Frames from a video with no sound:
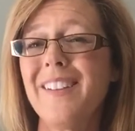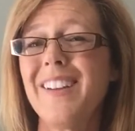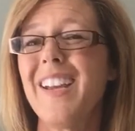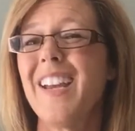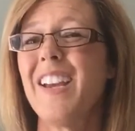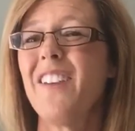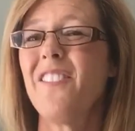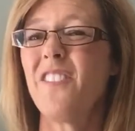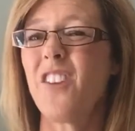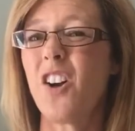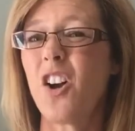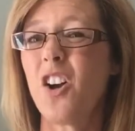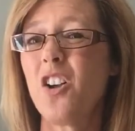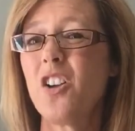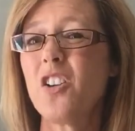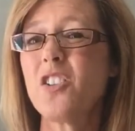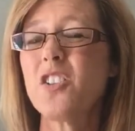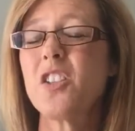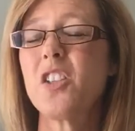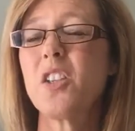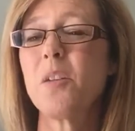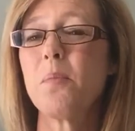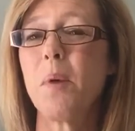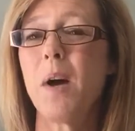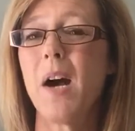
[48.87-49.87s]
it falls
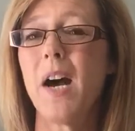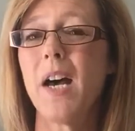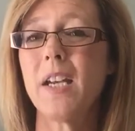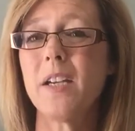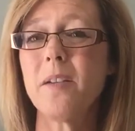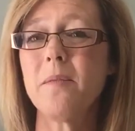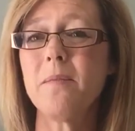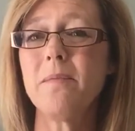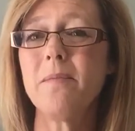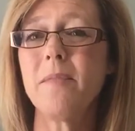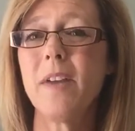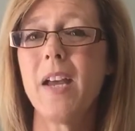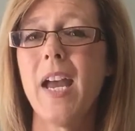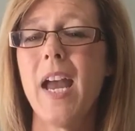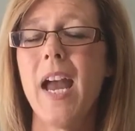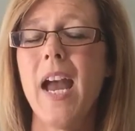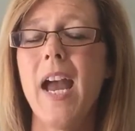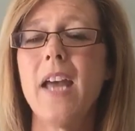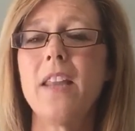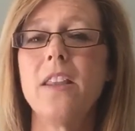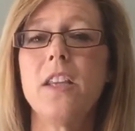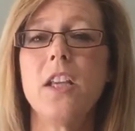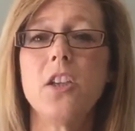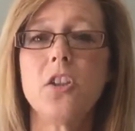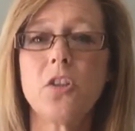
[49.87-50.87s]
to the bottom,
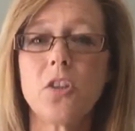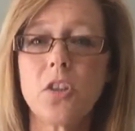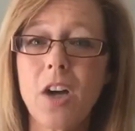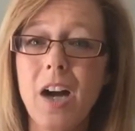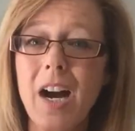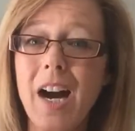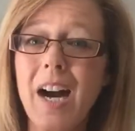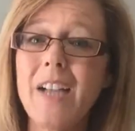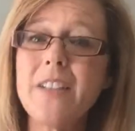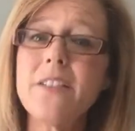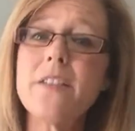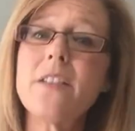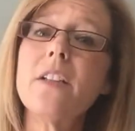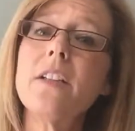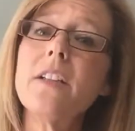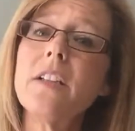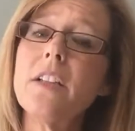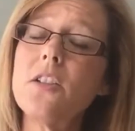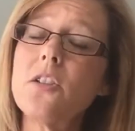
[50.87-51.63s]
and then you're constantly